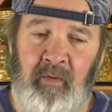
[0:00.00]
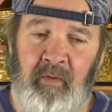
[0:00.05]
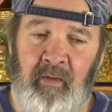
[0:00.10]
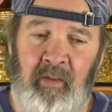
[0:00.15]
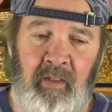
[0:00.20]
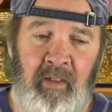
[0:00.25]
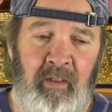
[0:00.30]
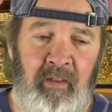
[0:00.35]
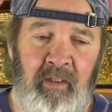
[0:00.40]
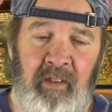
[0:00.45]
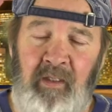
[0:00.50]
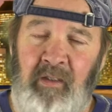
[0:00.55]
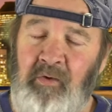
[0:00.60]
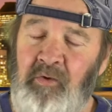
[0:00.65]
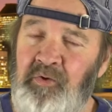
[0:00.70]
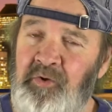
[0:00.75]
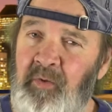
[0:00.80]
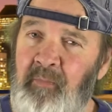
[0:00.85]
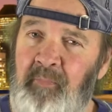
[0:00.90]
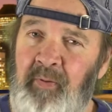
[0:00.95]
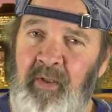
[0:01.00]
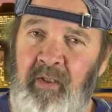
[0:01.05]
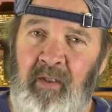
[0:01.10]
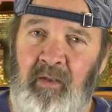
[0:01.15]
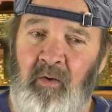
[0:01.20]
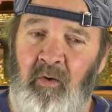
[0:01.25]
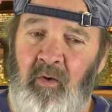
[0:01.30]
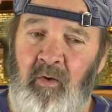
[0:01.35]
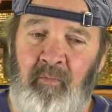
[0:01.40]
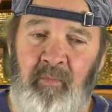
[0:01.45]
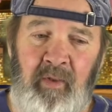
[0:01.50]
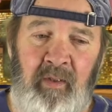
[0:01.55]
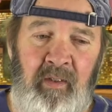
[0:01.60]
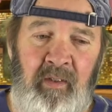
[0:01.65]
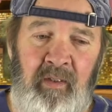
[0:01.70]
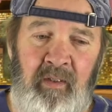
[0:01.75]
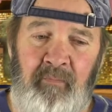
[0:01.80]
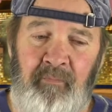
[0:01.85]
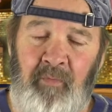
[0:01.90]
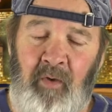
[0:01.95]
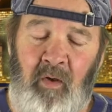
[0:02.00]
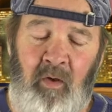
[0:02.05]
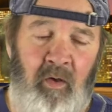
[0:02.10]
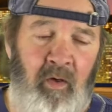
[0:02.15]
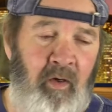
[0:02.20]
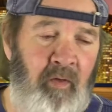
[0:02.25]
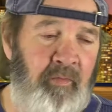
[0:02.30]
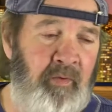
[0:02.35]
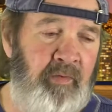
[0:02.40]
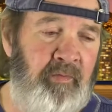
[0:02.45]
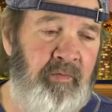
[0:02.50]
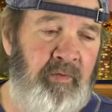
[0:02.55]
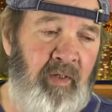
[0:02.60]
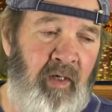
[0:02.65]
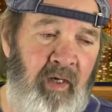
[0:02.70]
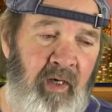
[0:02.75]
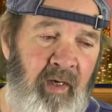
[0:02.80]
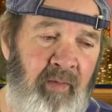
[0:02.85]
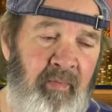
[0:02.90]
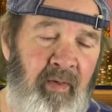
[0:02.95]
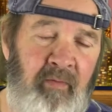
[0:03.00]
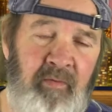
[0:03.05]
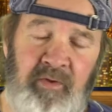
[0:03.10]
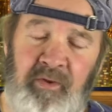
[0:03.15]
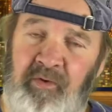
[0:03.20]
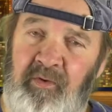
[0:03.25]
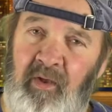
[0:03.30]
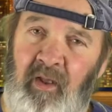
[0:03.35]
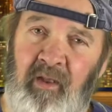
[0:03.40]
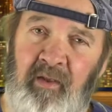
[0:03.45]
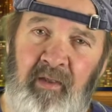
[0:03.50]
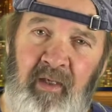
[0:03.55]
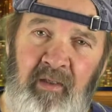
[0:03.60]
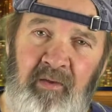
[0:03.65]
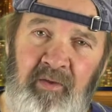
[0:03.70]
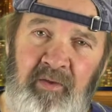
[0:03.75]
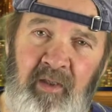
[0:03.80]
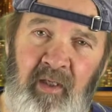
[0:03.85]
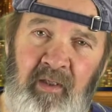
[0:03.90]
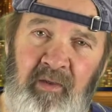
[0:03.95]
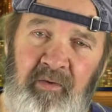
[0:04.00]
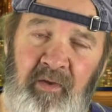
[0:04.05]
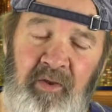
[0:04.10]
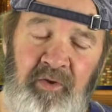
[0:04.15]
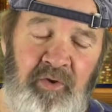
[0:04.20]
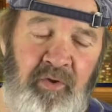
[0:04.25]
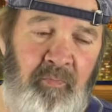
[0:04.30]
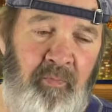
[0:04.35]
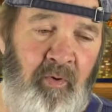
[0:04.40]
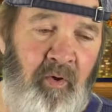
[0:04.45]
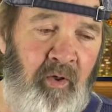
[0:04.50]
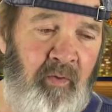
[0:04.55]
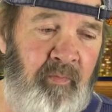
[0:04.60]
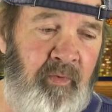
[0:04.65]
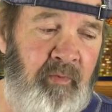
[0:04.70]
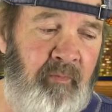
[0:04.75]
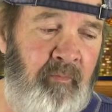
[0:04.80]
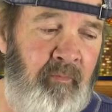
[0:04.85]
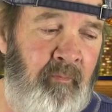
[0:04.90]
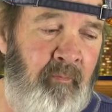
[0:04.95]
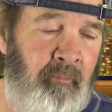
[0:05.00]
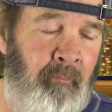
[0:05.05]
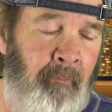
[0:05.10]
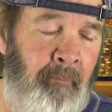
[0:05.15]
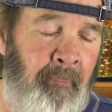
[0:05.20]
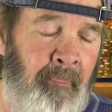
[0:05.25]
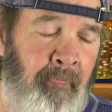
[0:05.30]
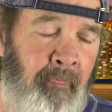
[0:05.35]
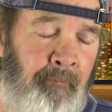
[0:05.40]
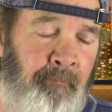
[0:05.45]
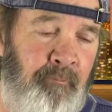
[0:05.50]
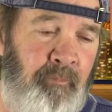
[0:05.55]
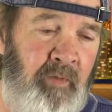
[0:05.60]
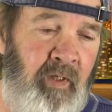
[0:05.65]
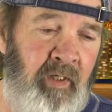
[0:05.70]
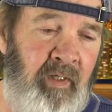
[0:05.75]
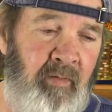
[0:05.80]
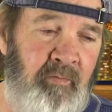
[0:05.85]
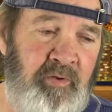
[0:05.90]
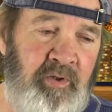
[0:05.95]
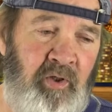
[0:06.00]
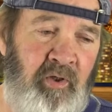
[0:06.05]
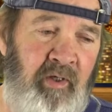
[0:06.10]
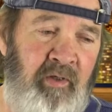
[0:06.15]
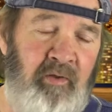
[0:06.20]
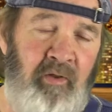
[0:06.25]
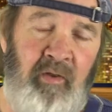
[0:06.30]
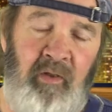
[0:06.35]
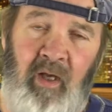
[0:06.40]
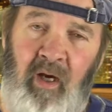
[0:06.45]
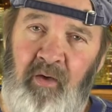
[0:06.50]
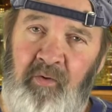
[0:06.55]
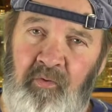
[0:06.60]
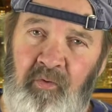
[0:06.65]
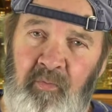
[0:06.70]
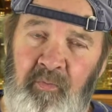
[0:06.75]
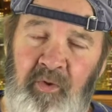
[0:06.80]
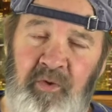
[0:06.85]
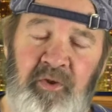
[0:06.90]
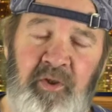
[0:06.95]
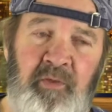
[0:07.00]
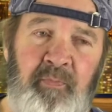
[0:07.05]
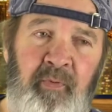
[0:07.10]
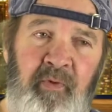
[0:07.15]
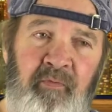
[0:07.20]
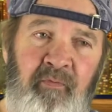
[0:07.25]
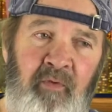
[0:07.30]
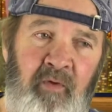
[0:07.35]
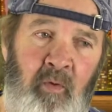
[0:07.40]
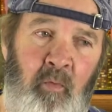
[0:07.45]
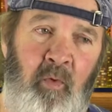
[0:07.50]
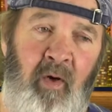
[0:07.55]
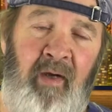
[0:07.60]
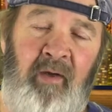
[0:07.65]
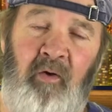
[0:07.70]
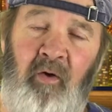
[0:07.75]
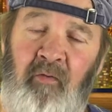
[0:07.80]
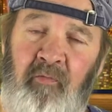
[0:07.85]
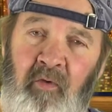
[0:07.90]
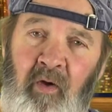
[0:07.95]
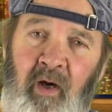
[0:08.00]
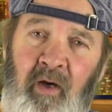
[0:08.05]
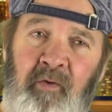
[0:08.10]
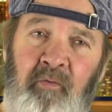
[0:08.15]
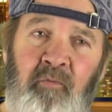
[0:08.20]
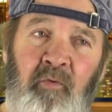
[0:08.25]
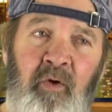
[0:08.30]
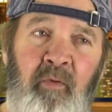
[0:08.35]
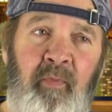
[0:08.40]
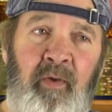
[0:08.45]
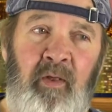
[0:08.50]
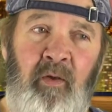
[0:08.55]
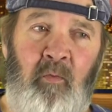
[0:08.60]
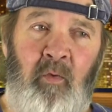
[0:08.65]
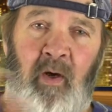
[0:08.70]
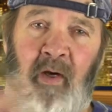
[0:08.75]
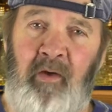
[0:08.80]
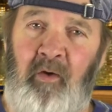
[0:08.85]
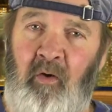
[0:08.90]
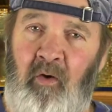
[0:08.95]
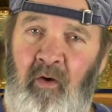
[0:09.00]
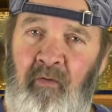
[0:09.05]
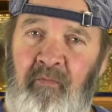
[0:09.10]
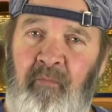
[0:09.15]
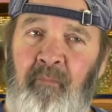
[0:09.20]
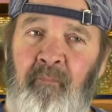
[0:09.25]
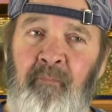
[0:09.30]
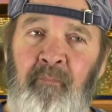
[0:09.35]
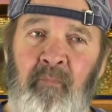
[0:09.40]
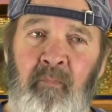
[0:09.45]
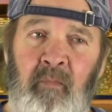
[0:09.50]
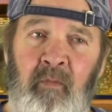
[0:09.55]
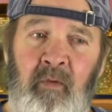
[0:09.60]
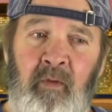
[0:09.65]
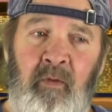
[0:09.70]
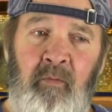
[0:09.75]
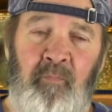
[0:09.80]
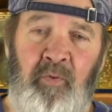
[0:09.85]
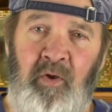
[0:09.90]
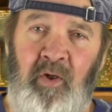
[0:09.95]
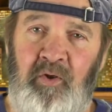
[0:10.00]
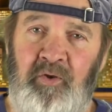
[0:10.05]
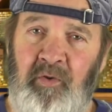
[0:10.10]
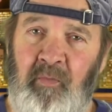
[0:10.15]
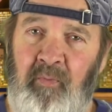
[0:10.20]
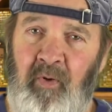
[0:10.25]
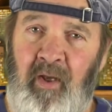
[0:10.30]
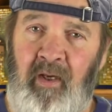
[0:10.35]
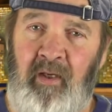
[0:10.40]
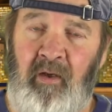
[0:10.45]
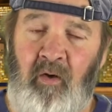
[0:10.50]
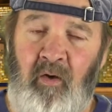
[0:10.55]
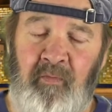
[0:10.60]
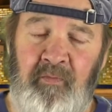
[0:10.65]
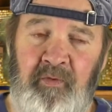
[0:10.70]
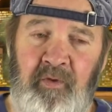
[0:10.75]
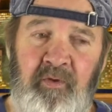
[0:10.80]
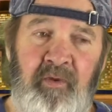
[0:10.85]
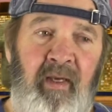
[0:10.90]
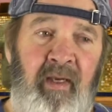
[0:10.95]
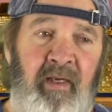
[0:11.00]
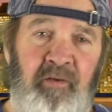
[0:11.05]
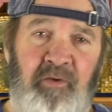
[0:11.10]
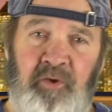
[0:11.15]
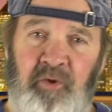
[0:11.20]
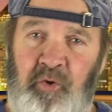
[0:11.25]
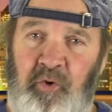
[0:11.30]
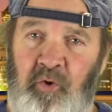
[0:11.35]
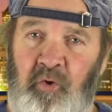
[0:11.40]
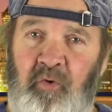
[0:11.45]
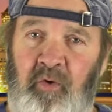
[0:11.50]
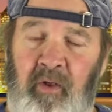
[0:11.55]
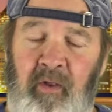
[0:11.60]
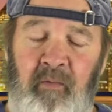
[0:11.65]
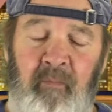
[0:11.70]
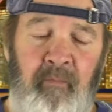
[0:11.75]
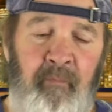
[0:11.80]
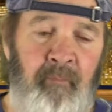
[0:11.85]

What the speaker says: And he used to pick on me all the time. I was delegating the sanitation department, and I was cleaning the locker room. This is the Wyckoff locker room and the Wyckoff production planning offices and security.